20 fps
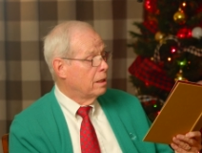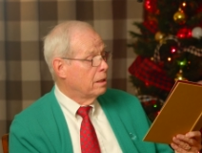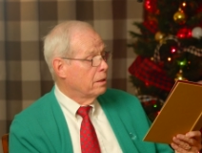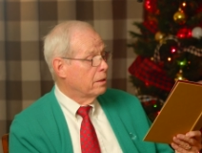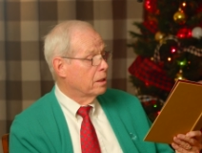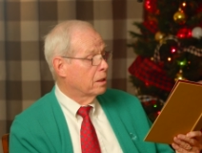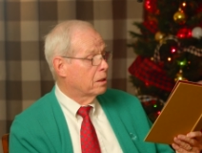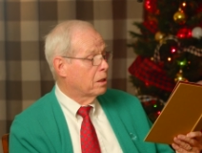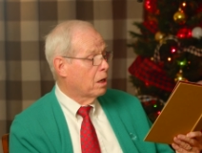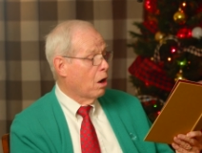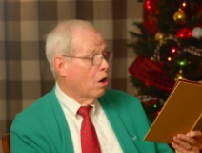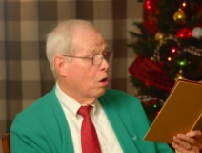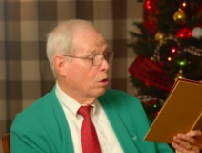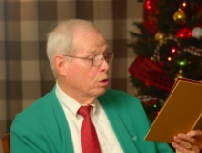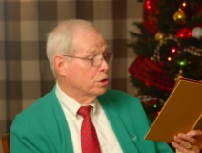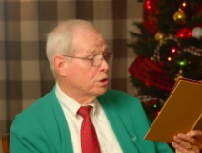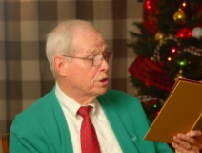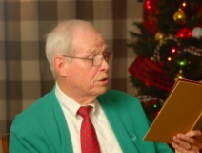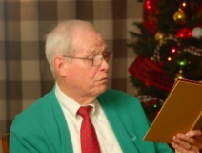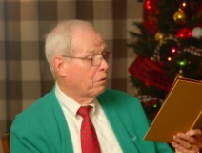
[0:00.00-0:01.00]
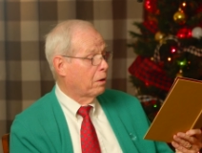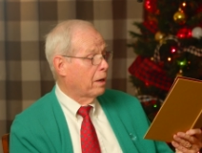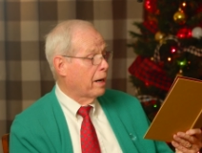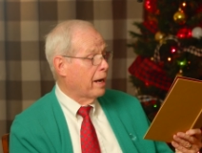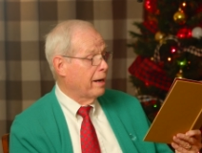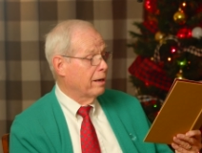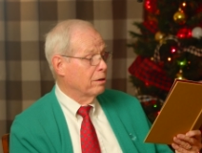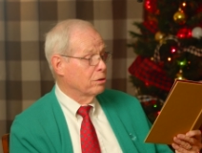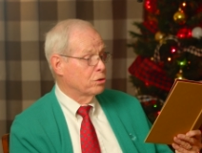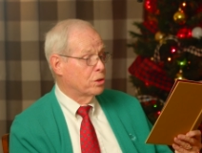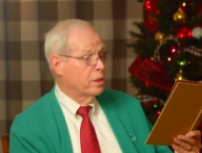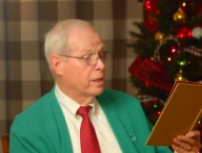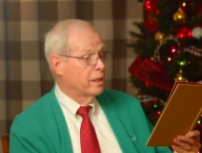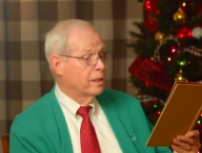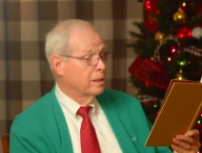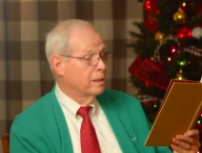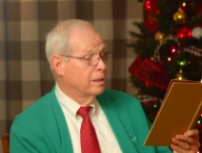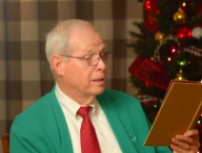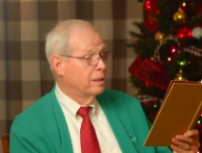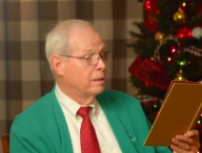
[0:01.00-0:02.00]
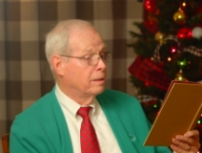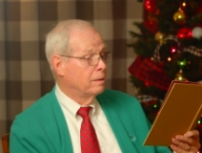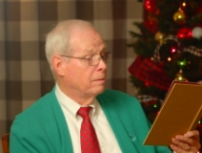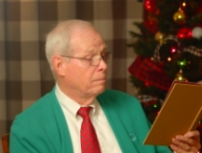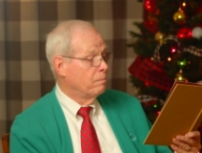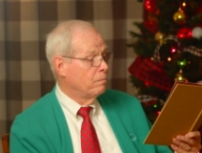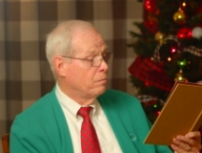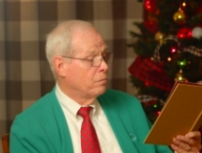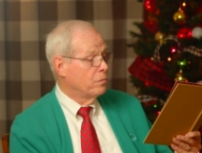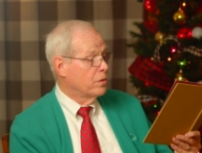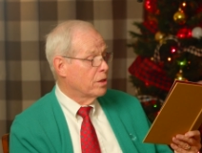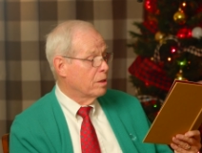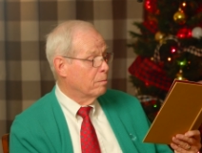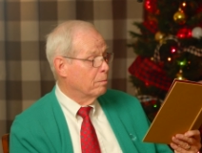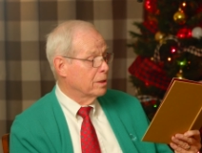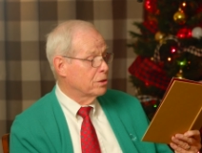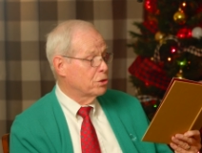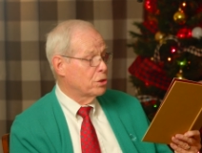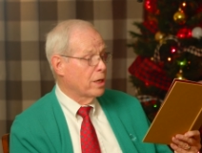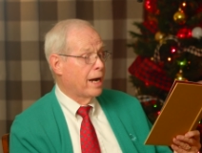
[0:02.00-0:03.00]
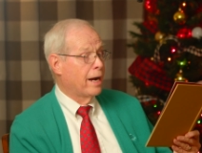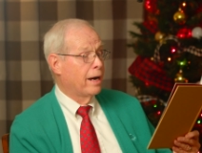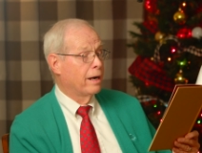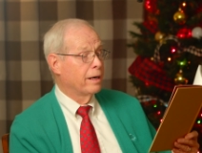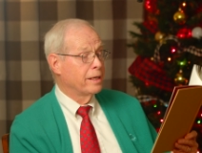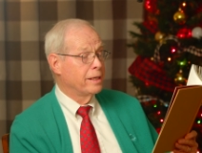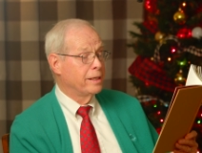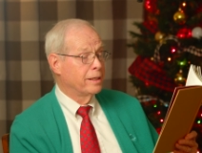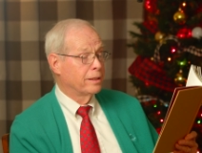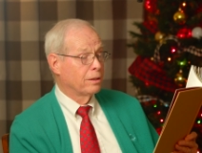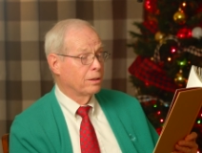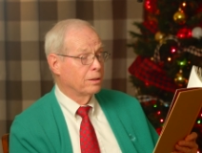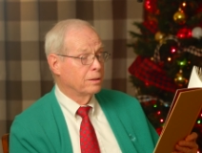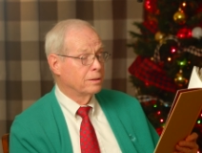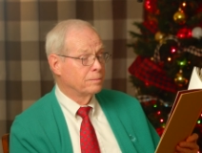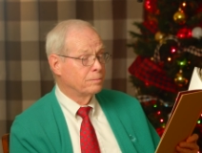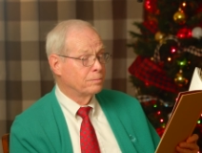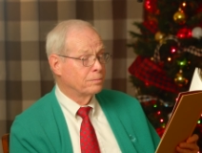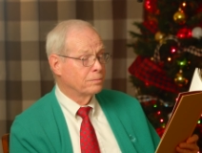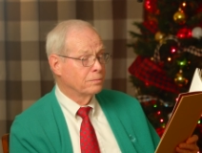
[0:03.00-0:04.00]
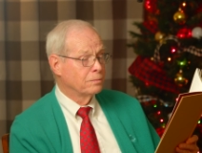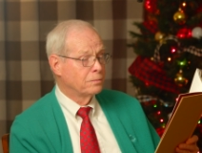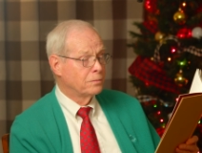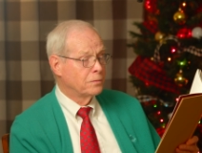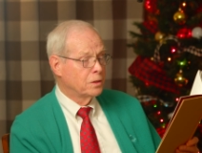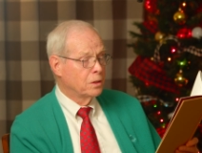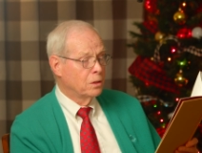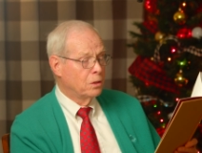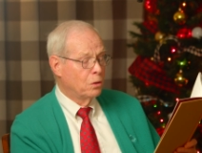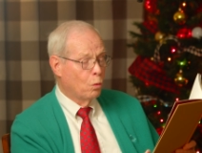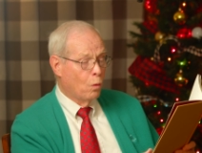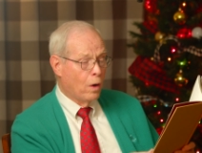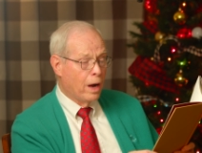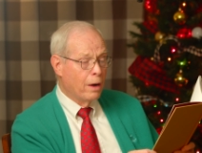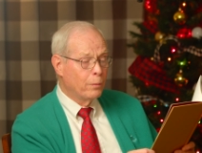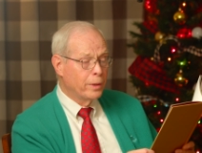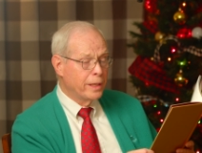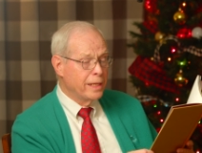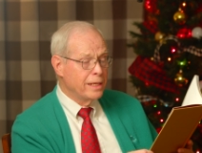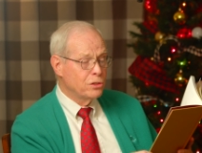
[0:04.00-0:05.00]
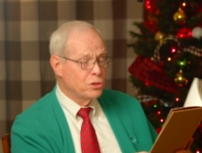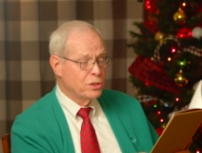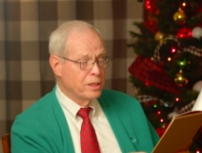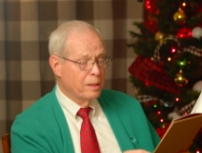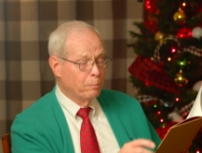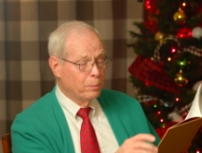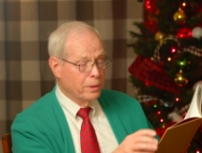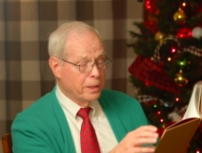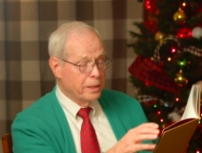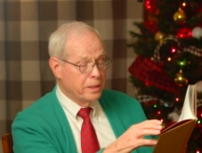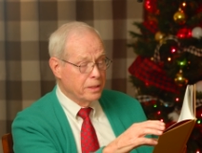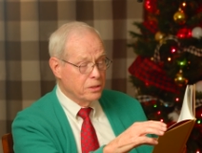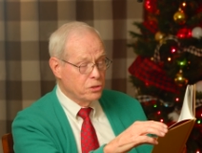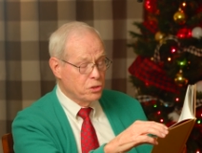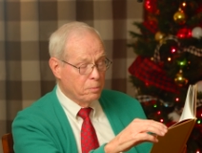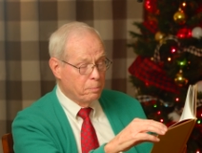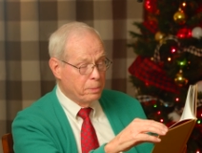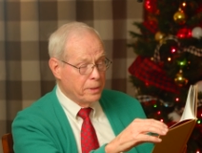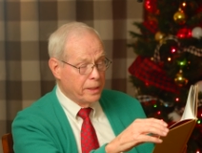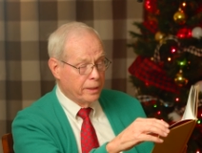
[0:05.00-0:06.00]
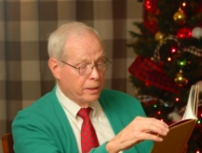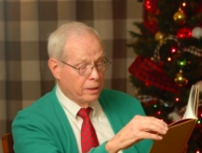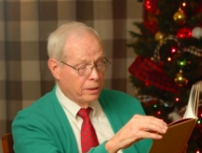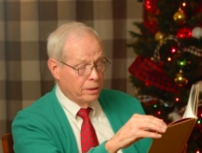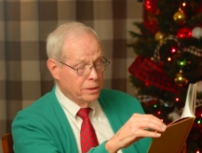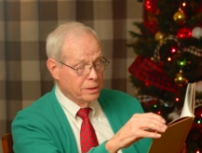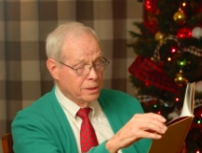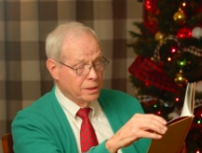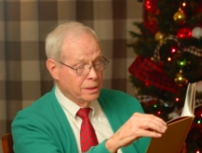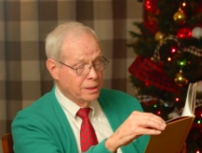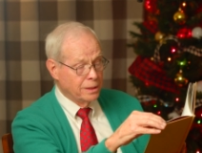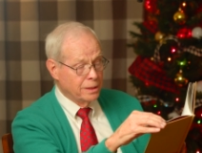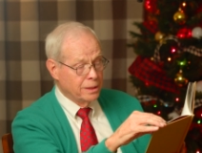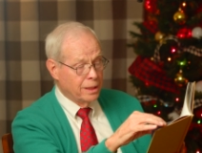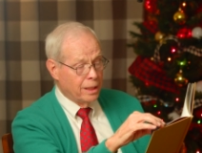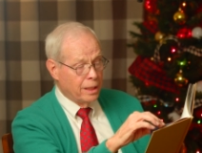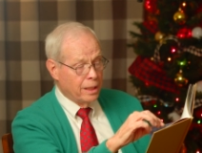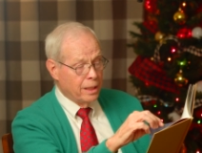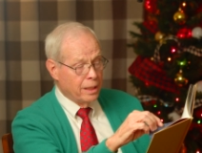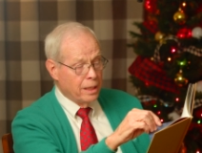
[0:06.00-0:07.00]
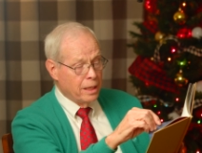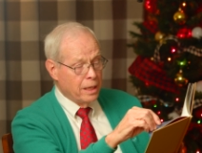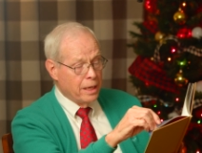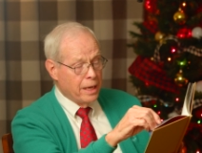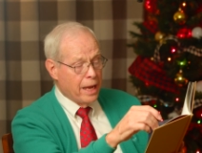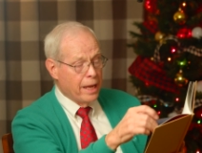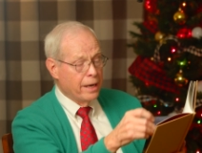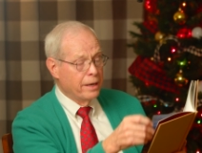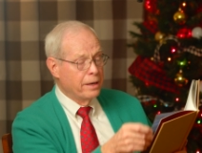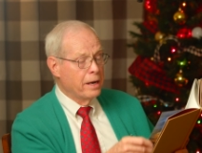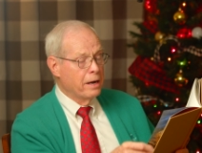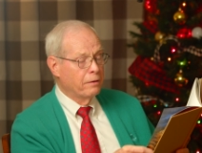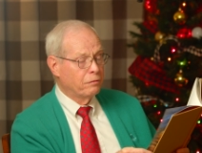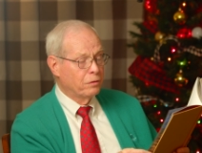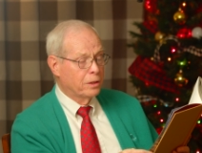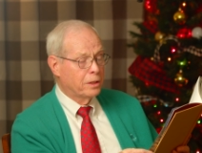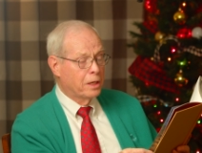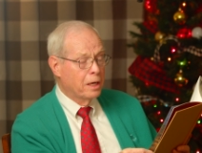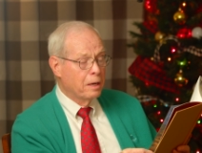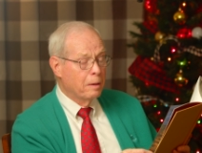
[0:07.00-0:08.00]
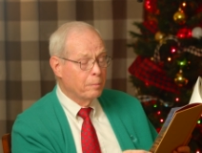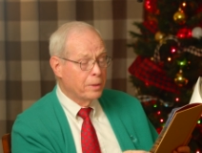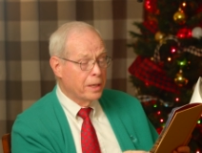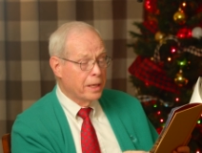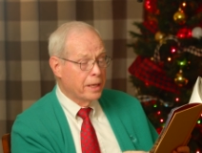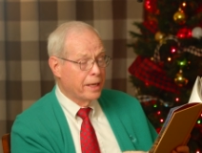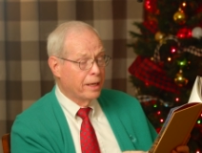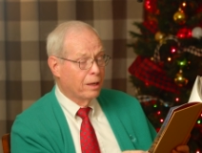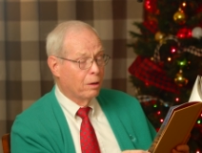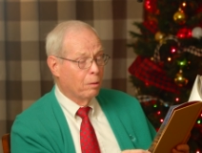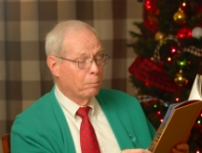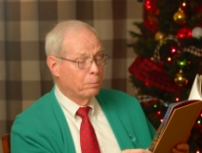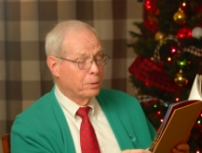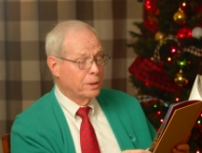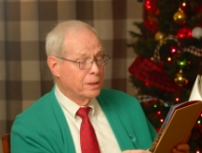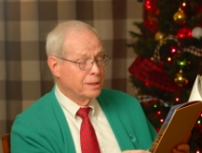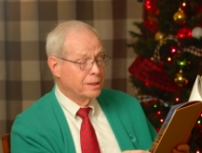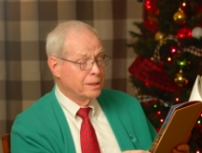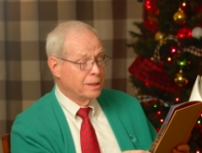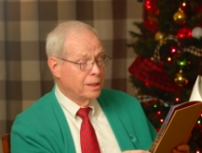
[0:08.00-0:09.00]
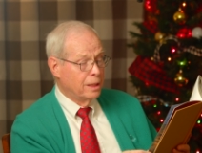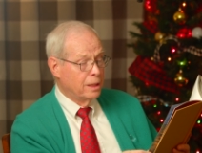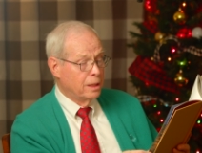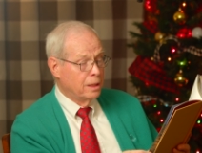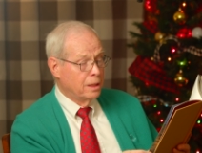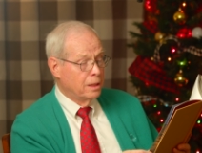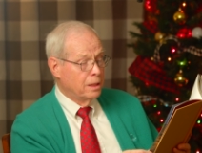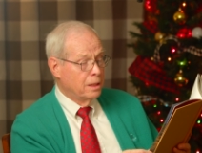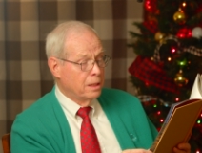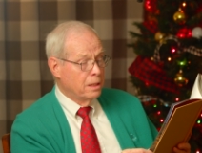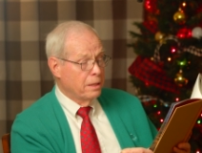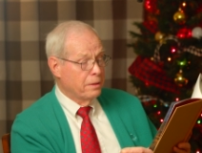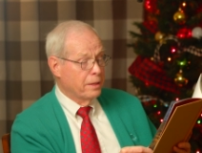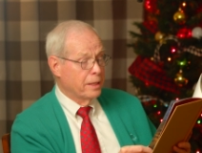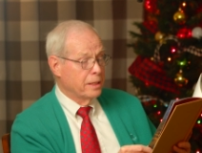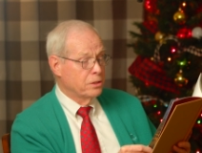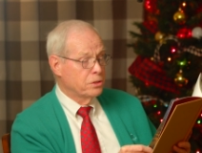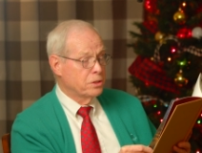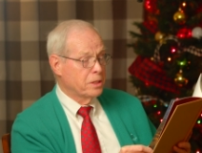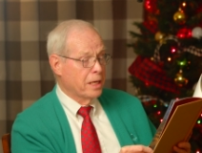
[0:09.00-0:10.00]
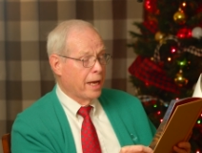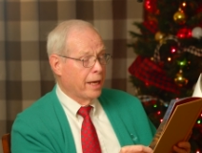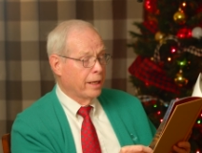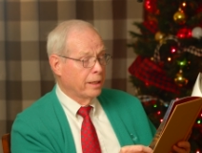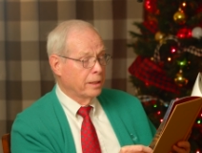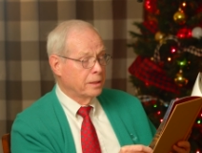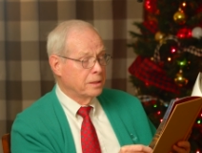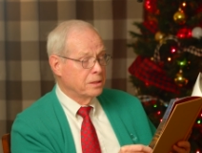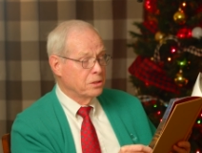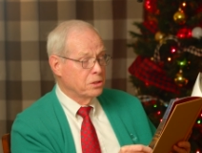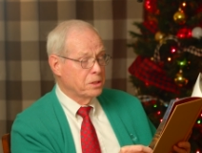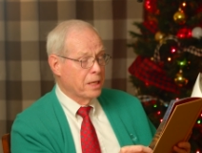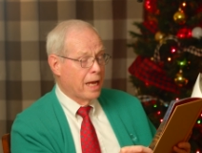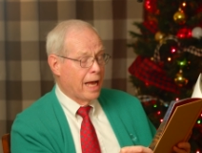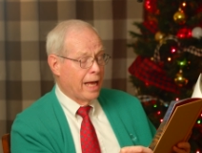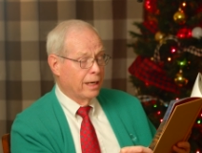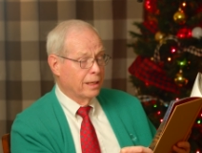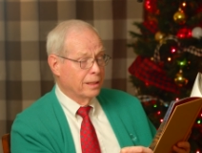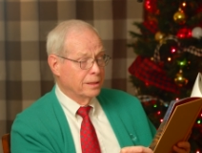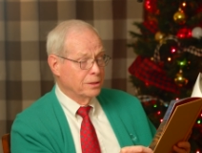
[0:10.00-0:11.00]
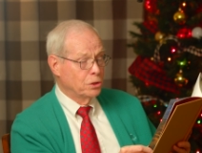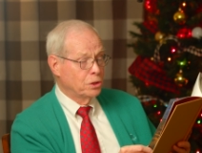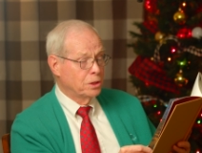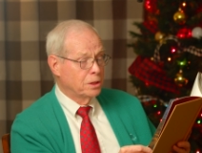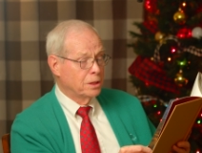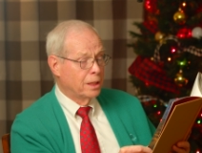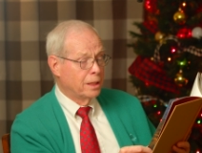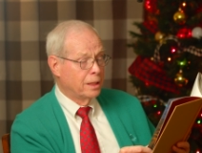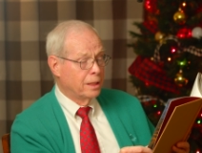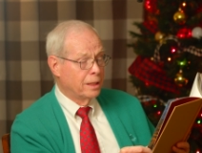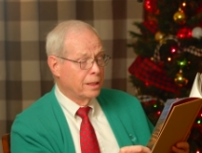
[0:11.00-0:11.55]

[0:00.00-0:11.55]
The cost for housing the Messiah here. Why would he simply disappear and never come to help? They sat in silence.